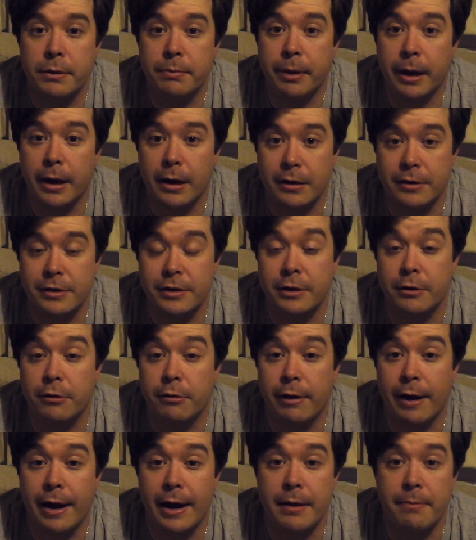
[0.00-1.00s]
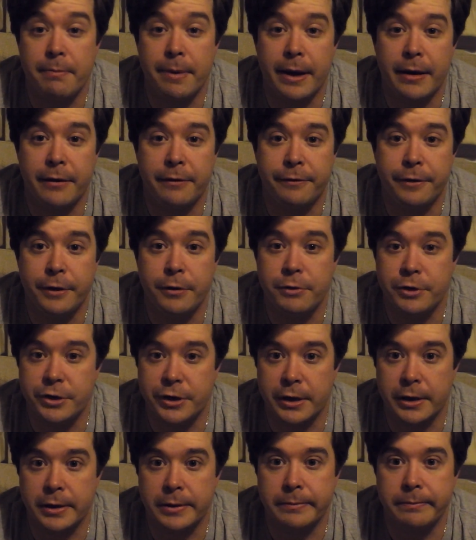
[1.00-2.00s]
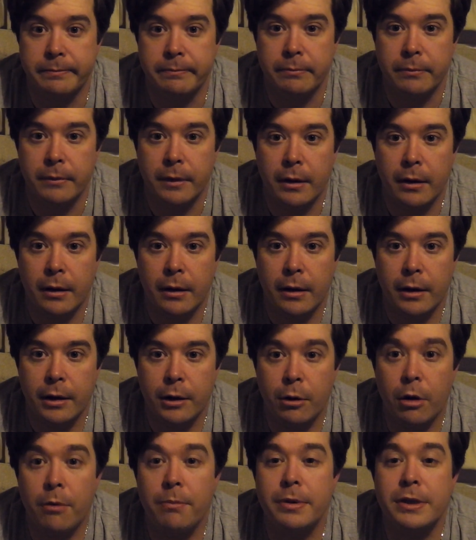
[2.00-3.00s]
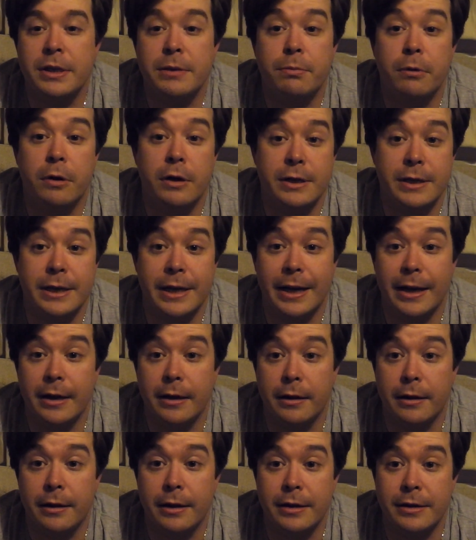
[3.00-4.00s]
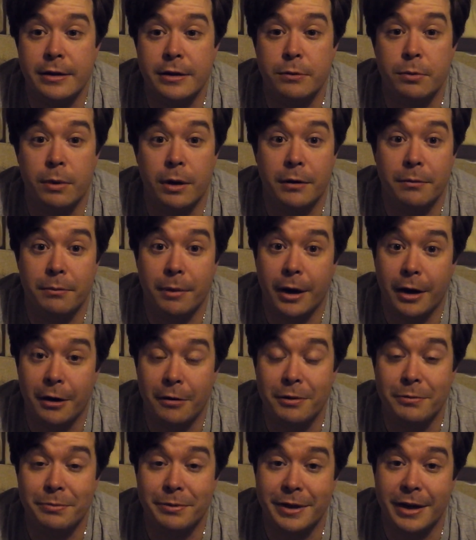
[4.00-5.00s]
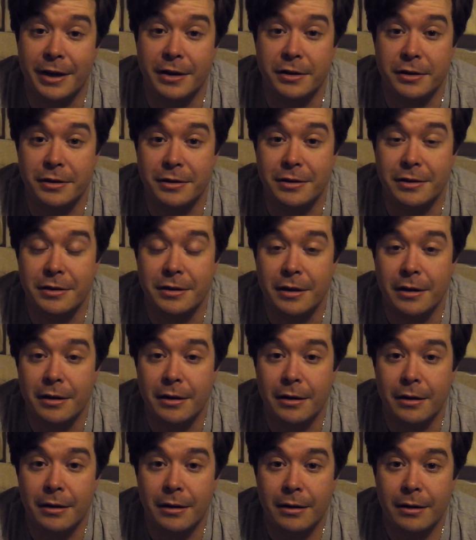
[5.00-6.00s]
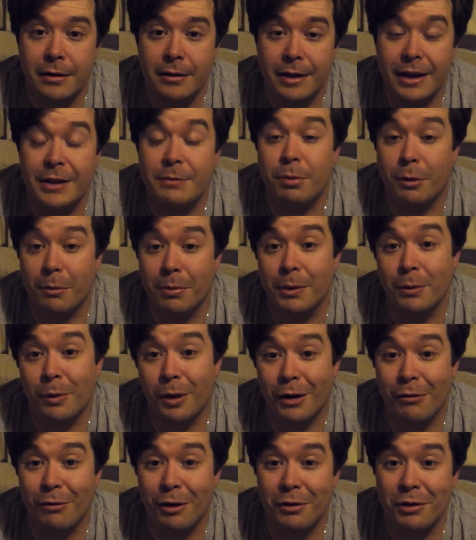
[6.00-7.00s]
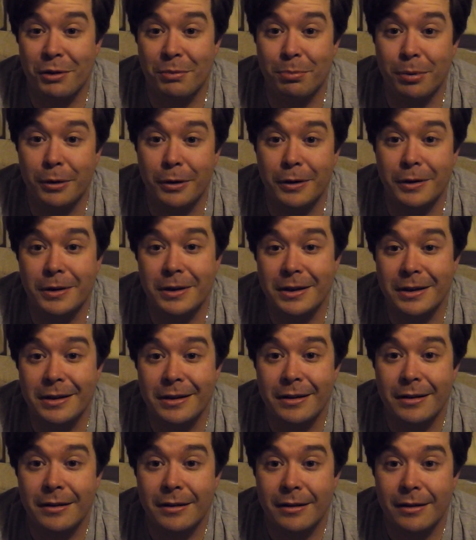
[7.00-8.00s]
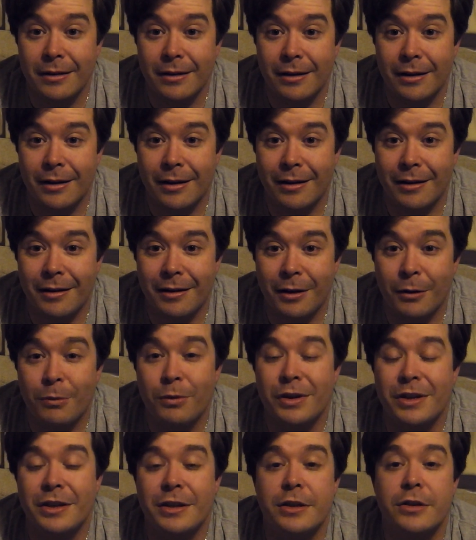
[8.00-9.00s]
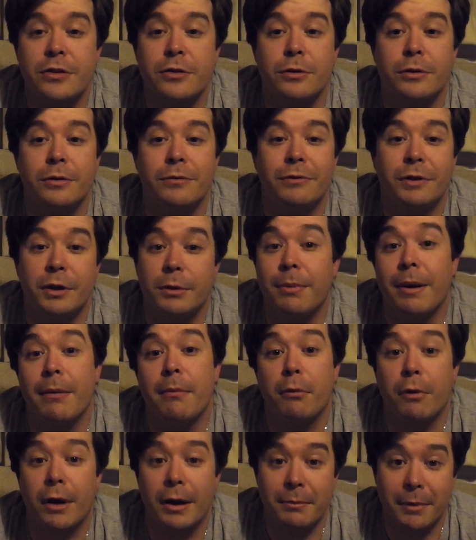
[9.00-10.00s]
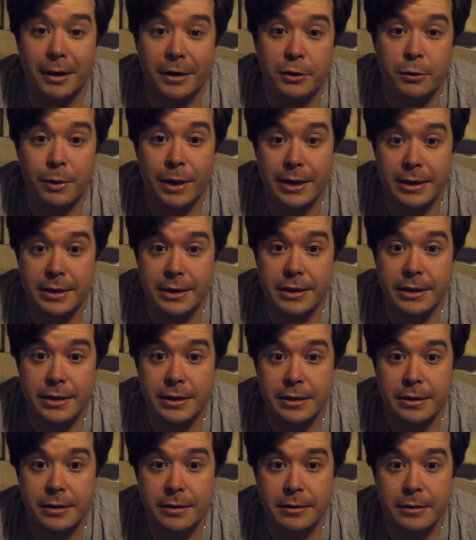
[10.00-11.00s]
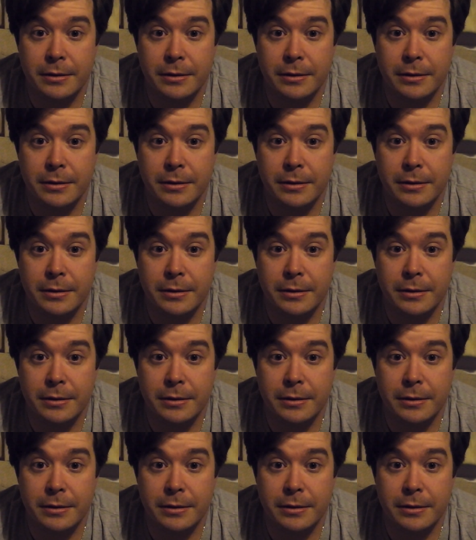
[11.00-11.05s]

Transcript: the past to create a better future. You won't be surprised to hear that this is one of my own obsessions. That's probably why I wrote the book. I wanted to sort of commemorate my 20s.